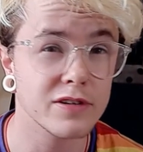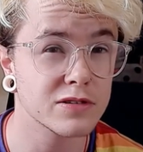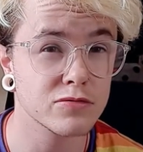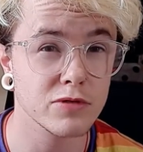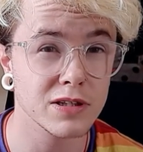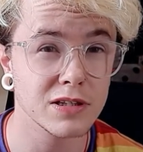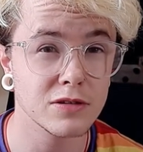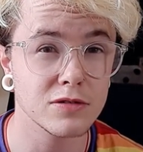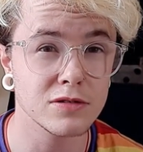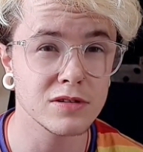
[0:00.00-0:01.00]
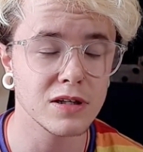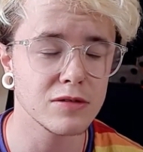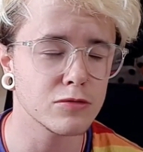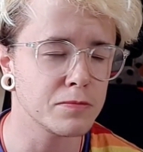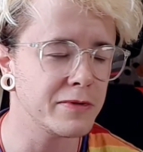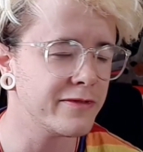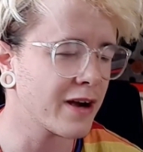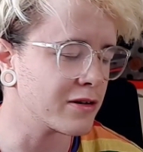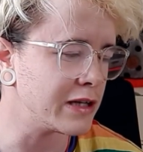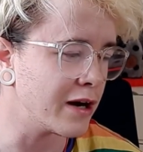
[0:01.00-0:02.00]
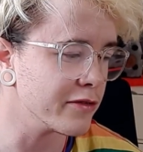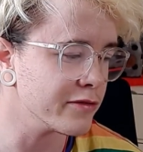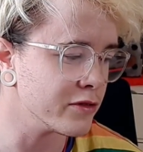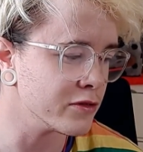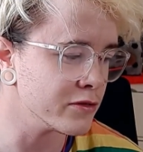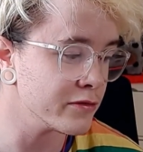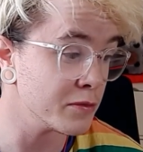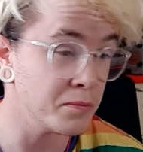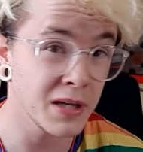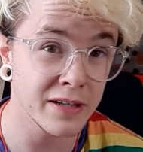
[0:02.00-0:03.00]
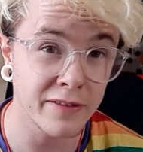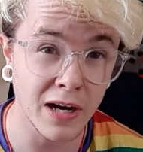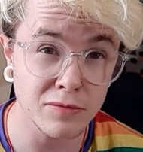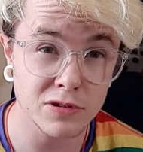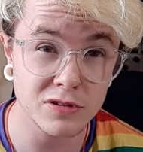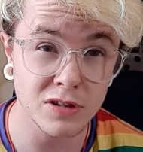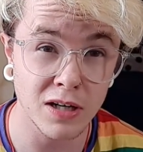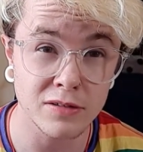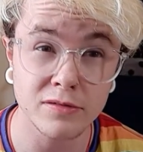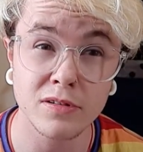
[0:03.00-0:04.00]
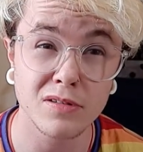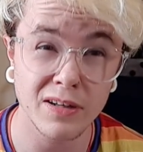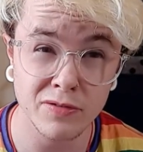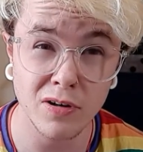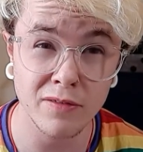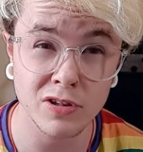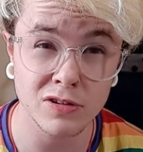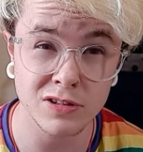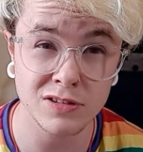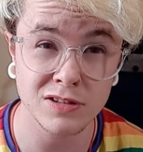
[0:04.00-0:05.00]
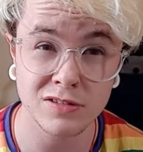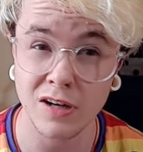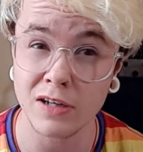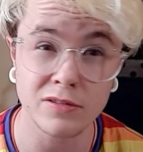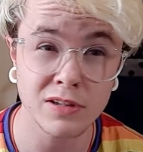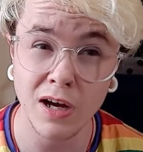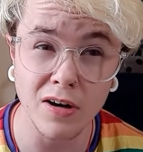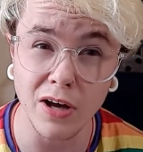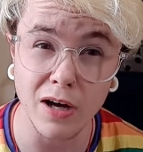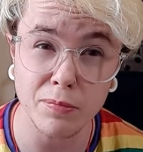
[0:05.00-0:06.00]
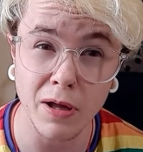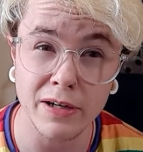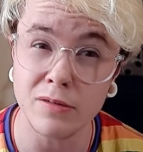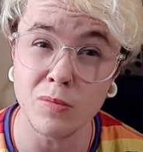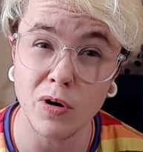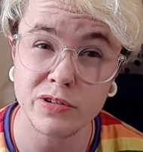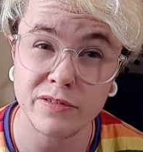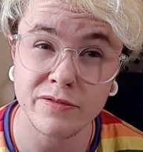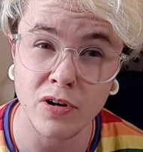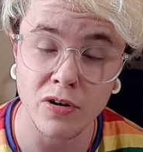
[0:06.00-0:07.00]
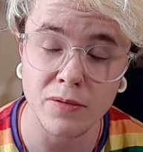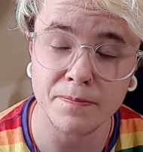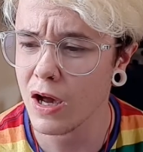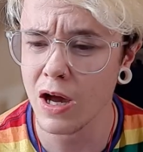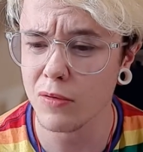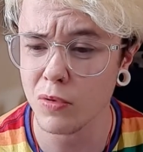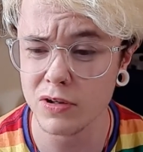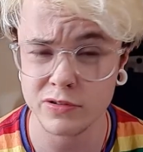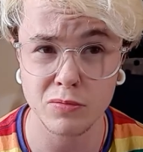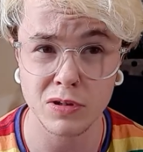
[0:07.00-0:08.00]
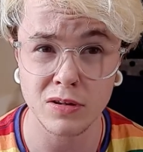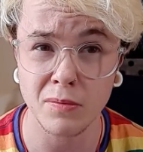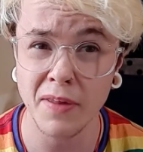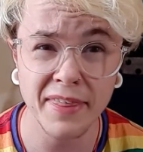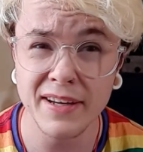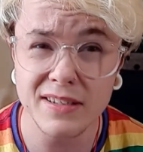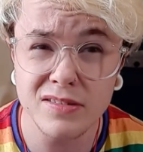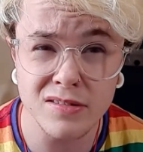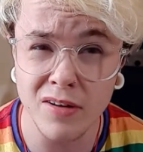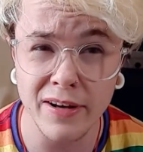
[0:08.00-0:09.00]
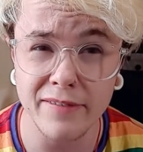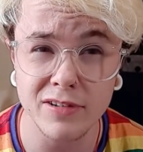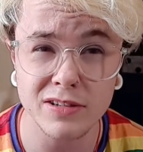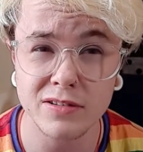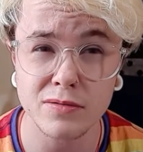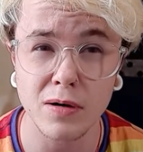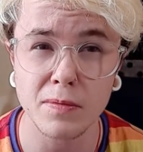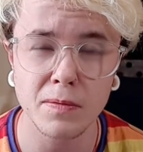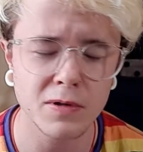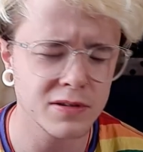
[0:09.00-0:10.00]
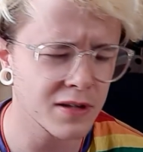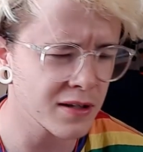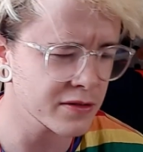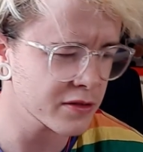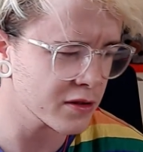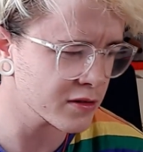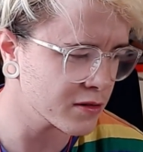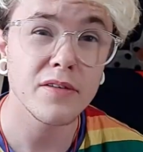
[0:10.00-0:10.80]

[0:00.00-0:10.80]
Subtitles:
It's really good. It would be very helpful for me if I was a child. So if you have an autistic child, go on iPlayer and watch it for them. Watch it with them. I think it's on Netflix as well, but I'm not entirely certain.